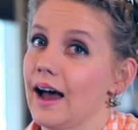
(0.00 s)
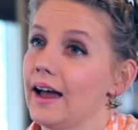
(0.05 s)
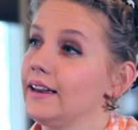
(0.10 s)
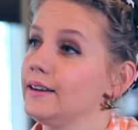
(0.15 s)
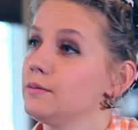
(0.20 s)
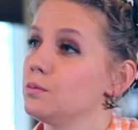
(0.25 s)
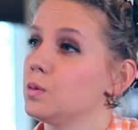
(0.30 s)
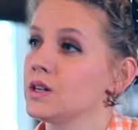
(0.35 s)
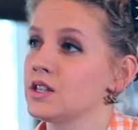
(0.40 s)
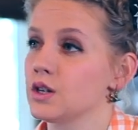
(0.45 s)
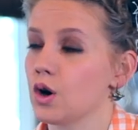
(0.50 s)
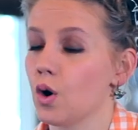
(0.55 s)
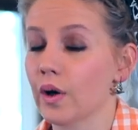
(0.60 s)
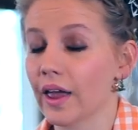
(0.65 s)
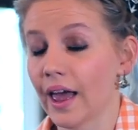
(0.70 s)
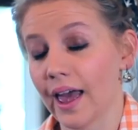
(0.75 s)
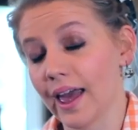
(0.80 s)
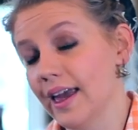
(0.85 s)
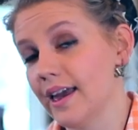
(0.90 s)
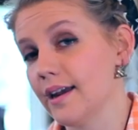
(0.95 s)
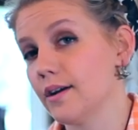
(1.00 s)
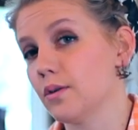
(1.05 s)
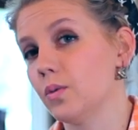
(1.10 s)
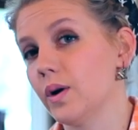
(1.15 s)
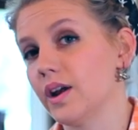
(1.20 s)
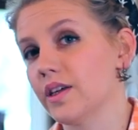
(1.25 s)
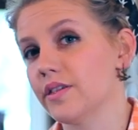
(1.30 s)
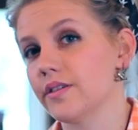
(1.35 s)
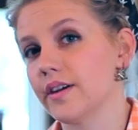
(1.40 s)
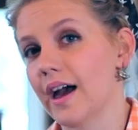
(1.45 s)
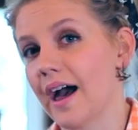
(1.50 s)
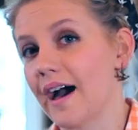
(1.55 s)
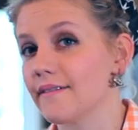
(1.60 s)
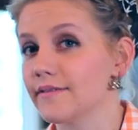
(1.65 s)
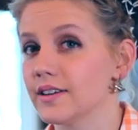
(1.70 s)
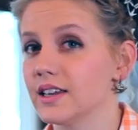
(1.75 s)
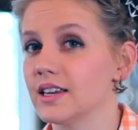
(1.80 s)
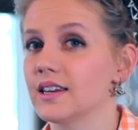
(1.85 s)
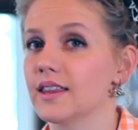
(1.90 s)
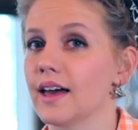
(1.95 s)
I was okay with
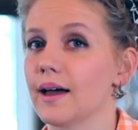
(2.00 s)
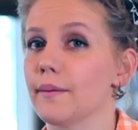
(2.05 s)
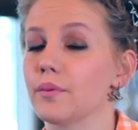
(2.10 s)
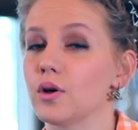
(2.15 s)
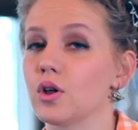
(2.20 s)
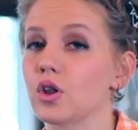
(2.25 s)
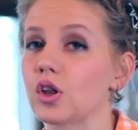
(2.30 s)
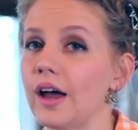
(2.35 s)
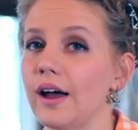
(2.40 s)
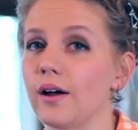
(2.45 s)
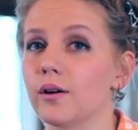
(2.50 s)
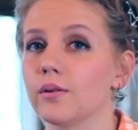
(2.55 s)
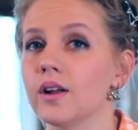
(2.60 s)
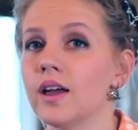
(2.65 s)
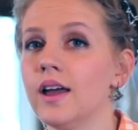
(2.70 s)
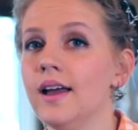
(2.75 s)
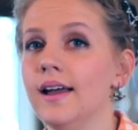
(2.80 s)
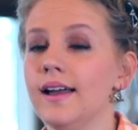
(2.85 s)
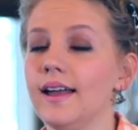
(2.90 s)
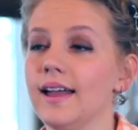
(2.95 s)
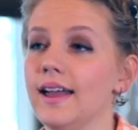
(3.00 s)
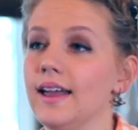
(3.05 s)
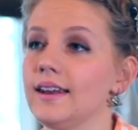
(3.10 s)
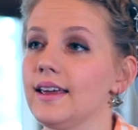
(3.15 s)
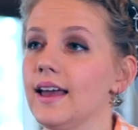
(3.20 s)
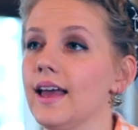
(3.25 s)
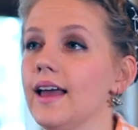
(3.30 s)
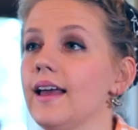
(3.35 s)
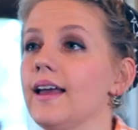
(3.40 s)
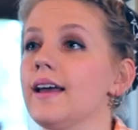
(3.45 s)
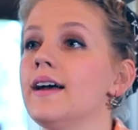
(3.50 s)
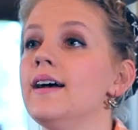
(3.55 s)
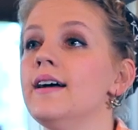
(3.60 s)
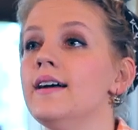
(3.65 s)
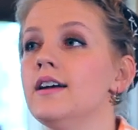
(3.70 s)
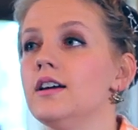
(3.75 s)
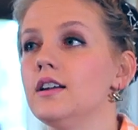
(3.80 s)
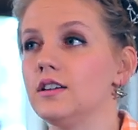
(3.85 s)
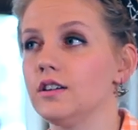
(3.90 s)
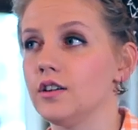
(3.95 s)
having that ball gown in a
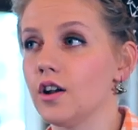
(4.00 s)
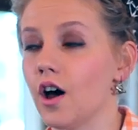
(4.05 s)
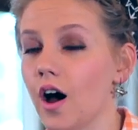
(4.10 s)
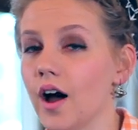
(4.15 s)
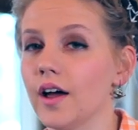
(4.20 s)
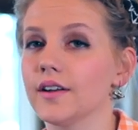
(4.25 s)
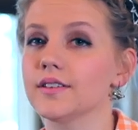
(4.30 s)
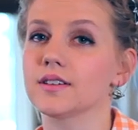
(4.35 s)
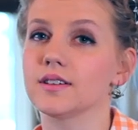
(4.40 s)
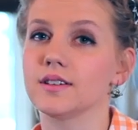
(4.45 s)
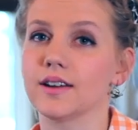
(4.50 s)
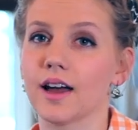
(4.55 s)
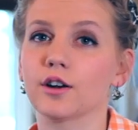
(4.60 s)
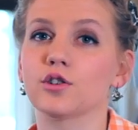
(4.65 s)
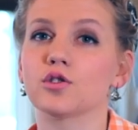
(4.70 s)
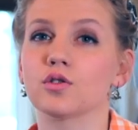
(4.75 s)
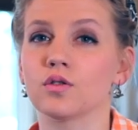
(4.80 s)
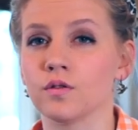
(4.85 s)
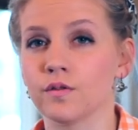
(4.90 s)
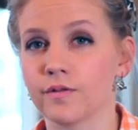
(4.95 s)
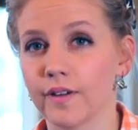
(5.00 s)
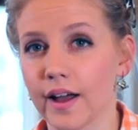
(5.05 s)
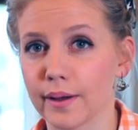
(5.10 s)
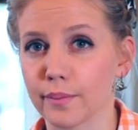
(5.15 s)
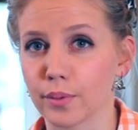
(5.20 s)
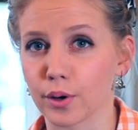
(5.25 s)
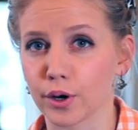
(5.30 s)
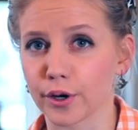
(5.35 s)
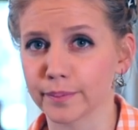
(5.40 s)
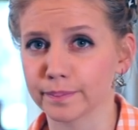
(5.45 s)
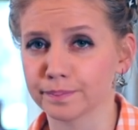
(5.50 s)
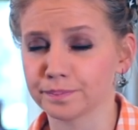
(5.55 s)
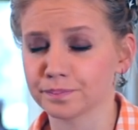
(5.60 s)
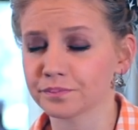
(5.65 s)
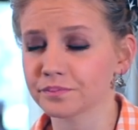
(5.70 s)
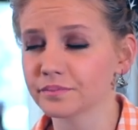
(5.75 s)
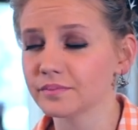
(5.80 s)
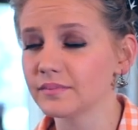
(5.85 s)
not natural fiber.